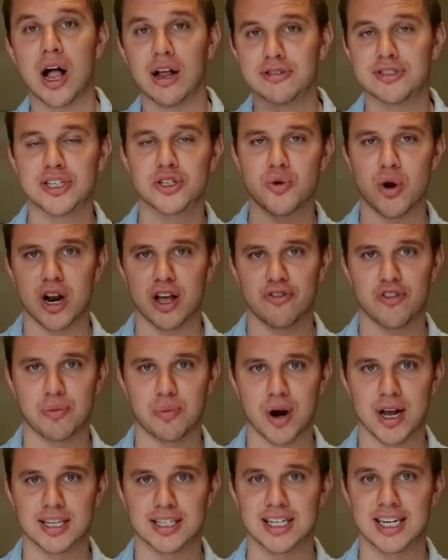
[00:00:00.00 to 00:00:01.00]
else is running for
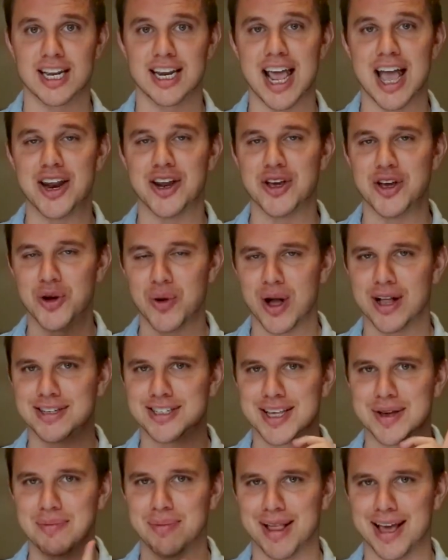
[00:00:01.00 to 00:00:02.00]
president and who
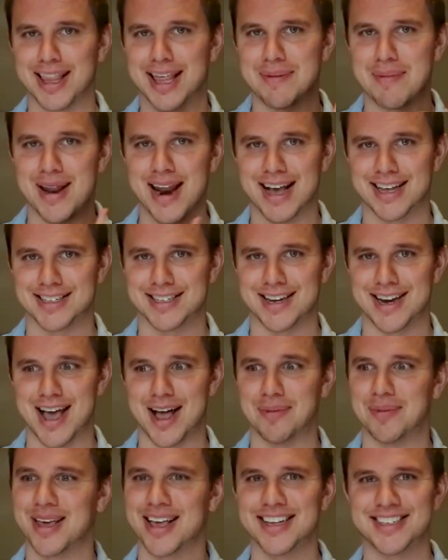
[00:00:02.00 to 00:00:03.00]
else can play them on
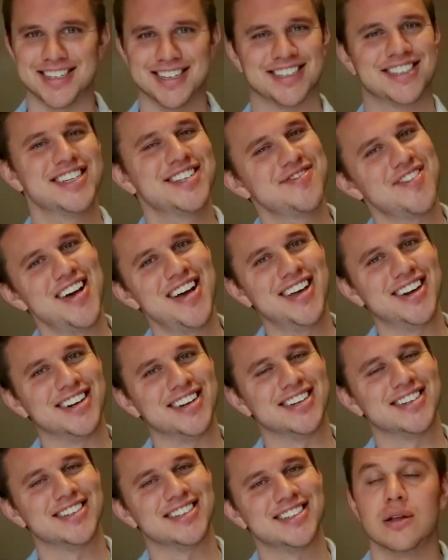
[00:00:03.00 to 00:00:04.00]
SNL because this is fun.